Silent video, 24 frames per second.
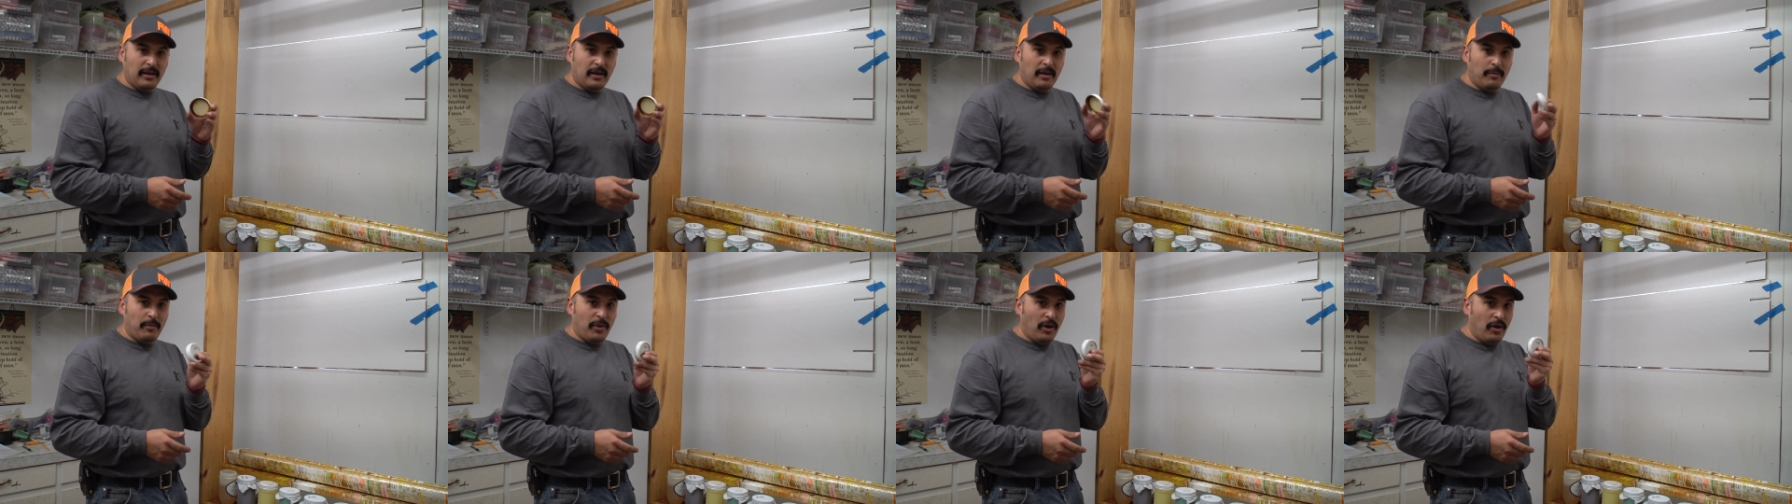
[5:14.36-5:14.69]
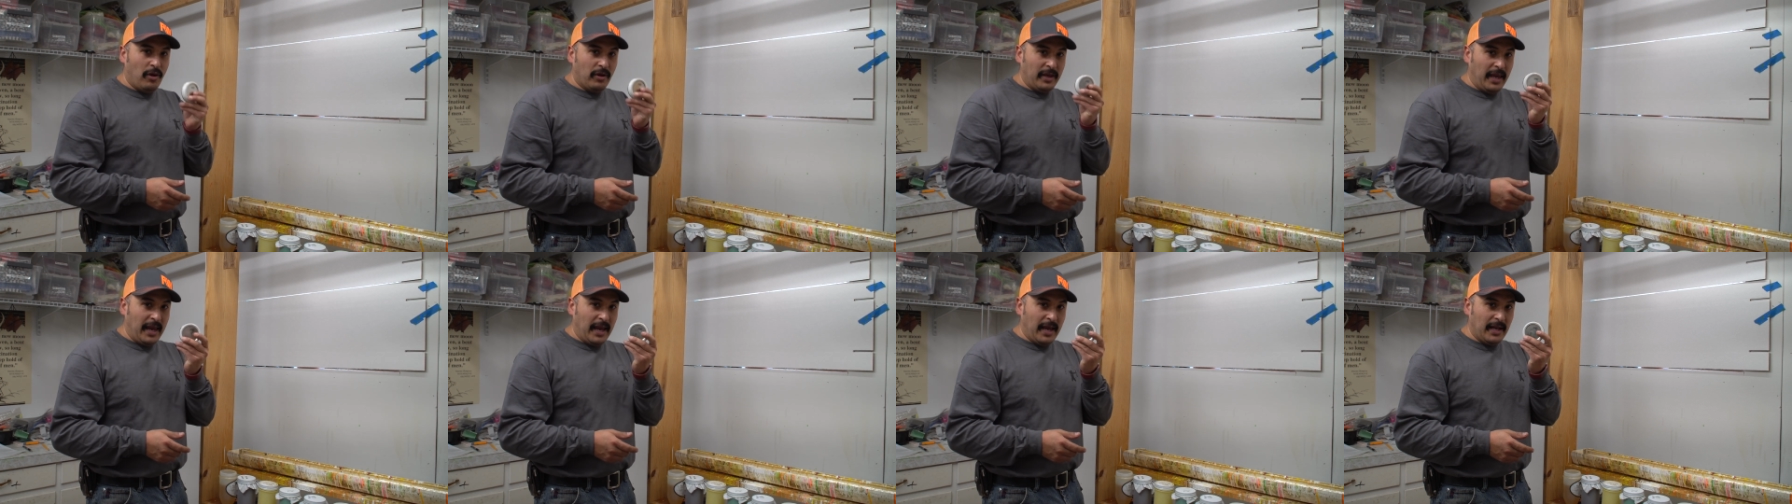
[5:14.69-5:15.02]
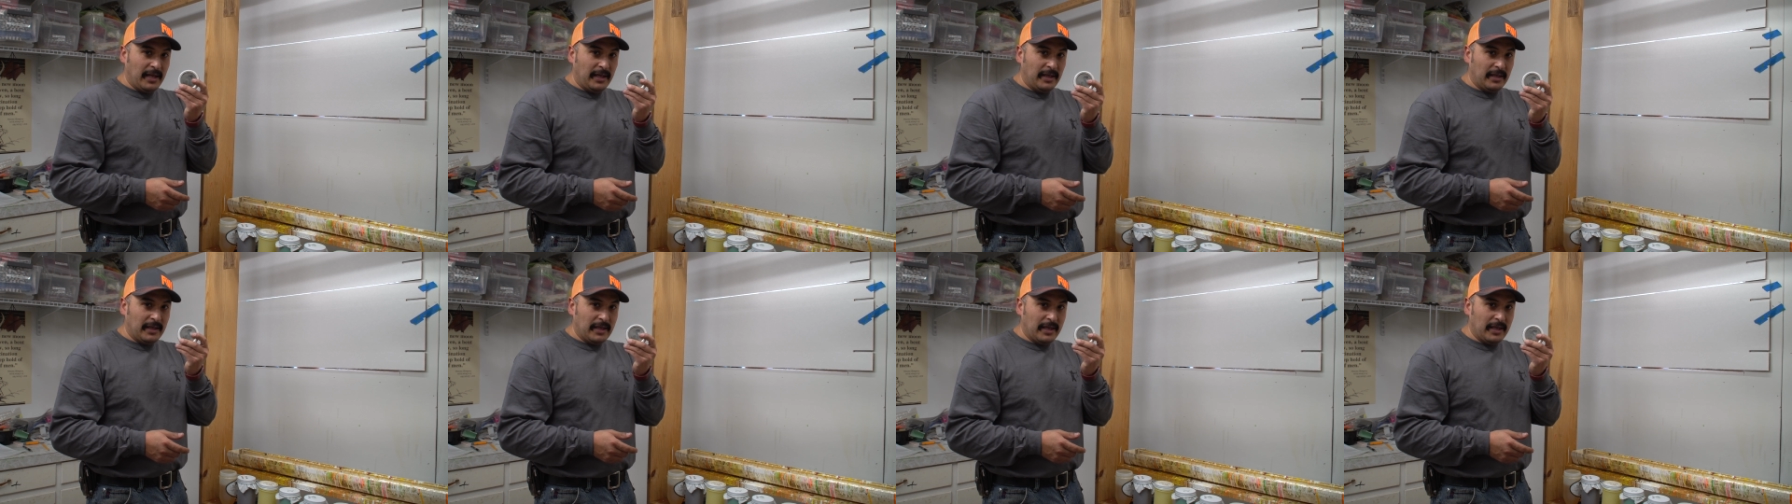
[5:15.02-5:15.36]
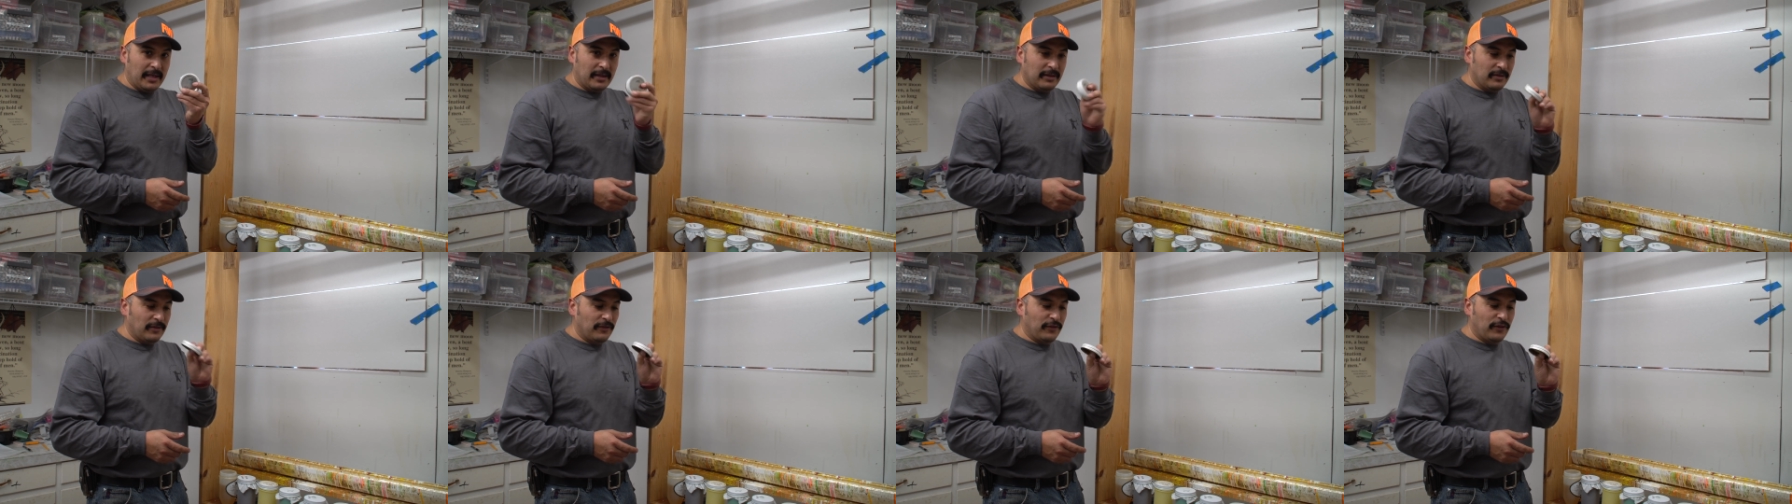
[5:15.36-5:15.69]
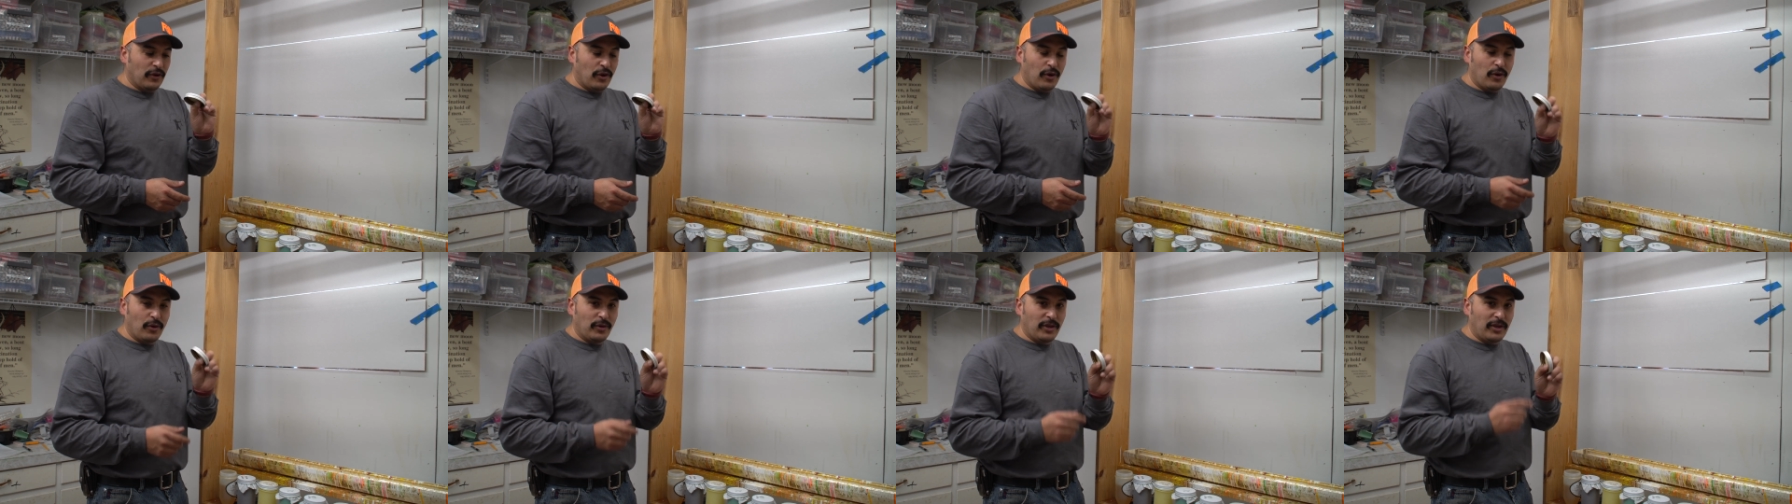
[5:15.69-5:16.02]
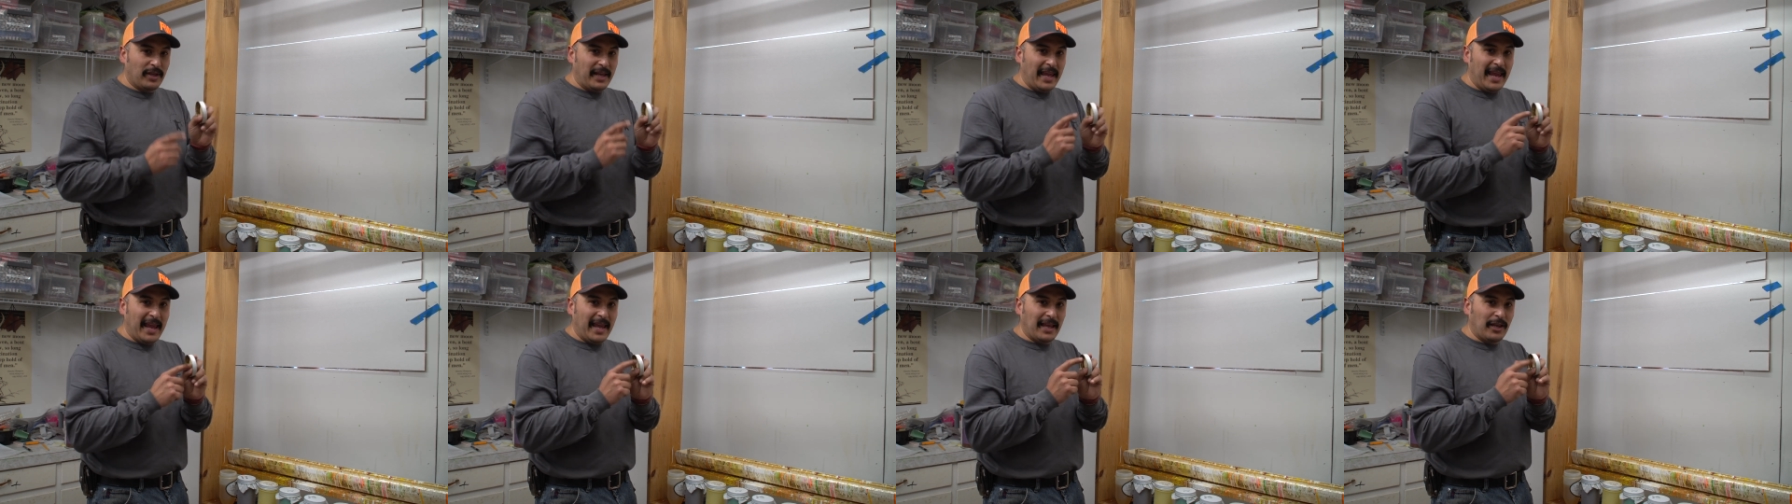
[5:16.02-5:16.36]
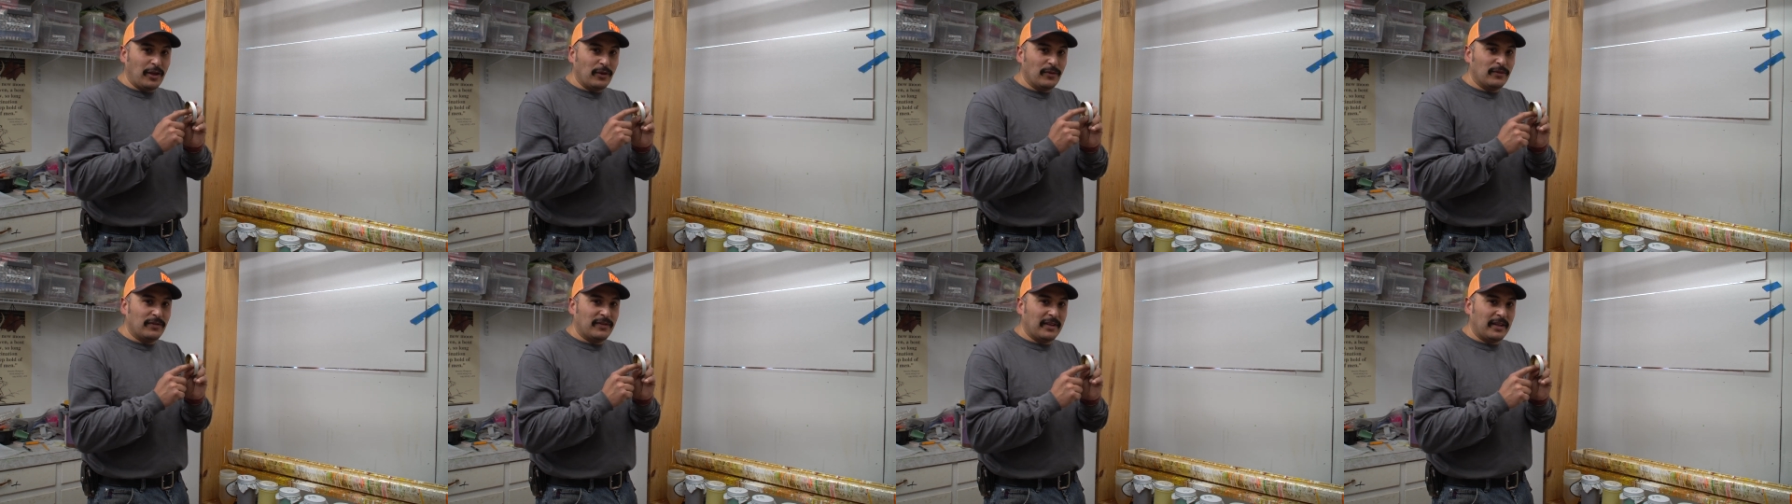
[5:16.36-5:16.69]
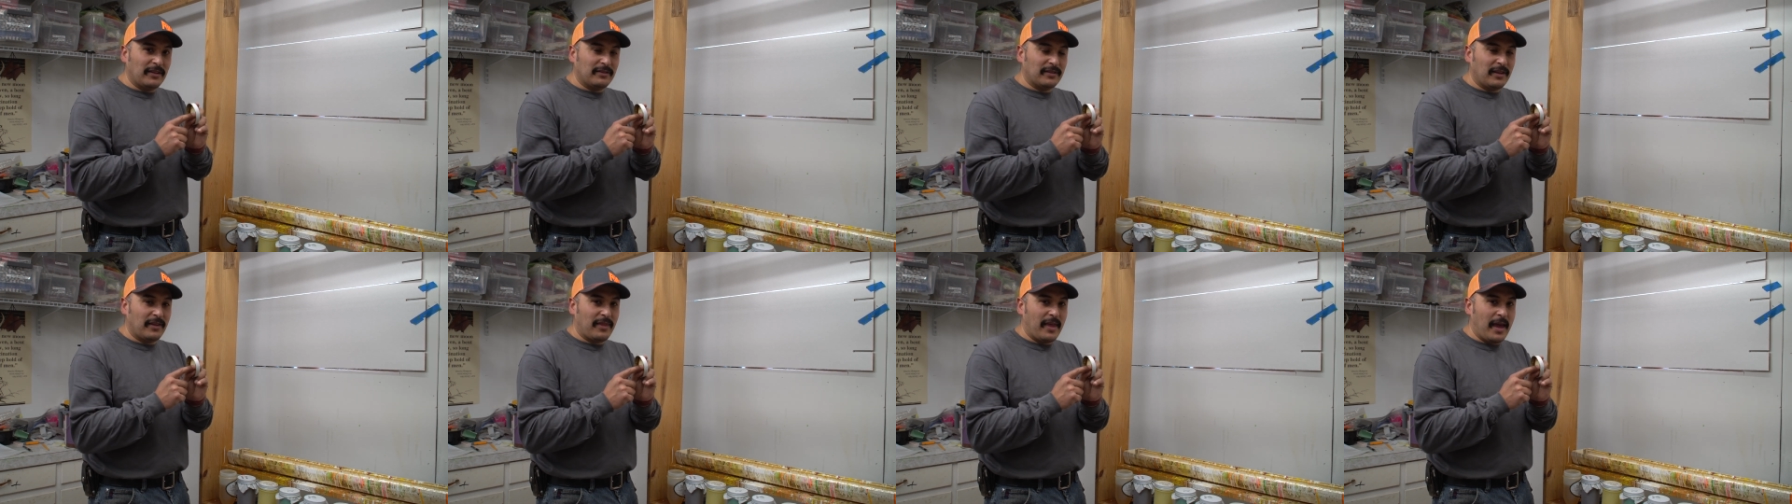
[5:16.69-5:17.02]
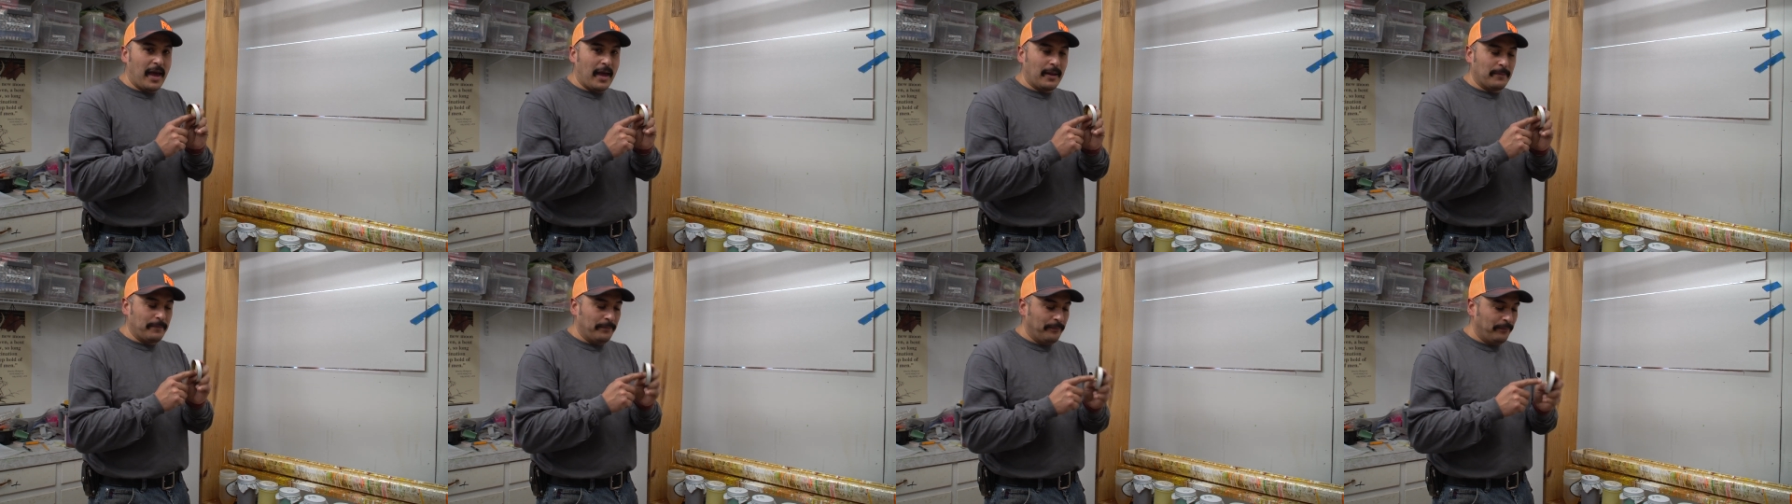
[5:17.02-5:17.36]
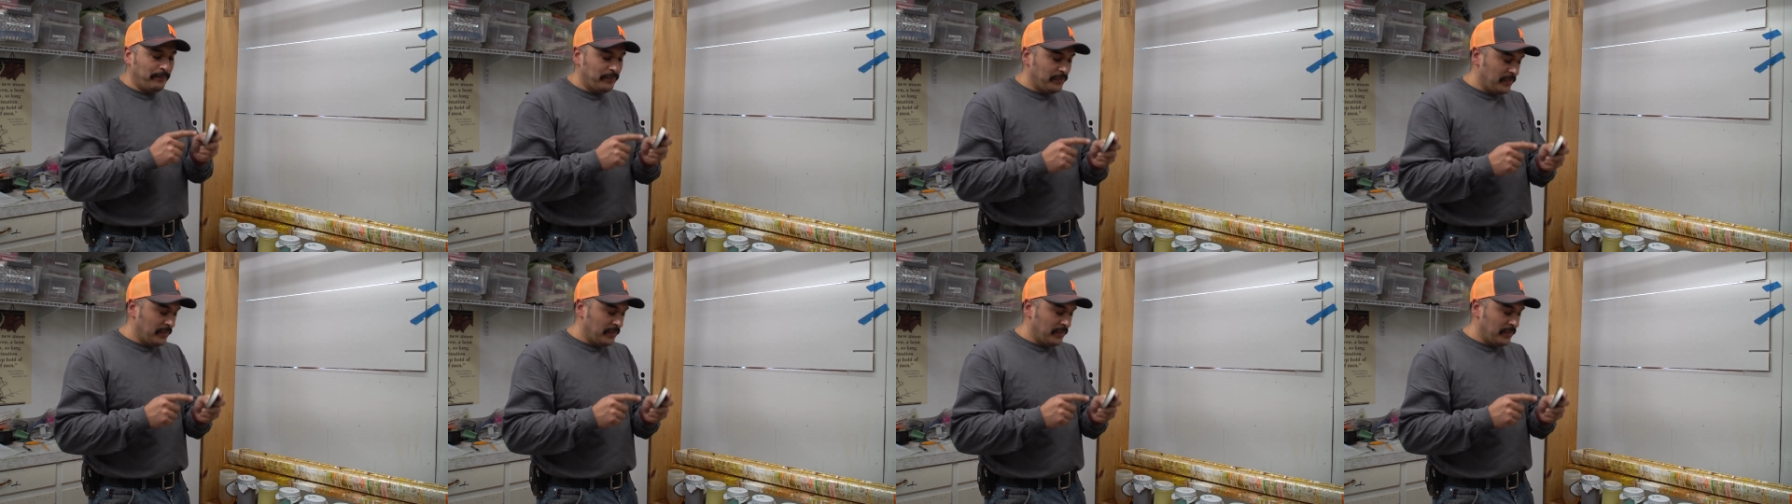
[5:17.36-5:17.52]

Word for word: a ball canning lid, so you can't use these on that.